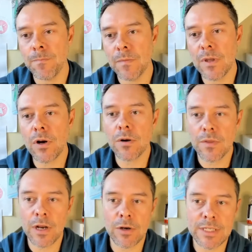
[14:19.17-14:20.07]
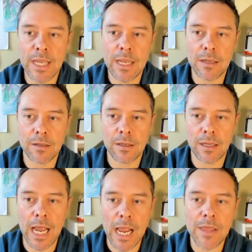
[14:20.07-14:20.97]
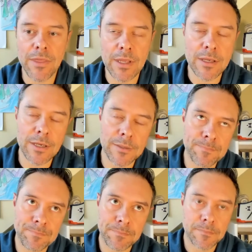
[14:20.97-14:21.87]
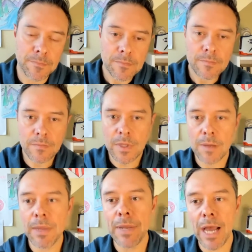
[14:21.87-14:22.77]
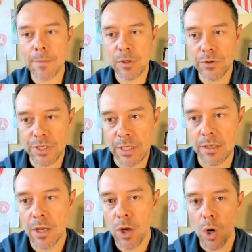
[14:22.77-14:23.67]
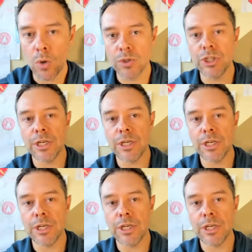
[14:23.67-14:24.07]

there is I think maybe I'm using OG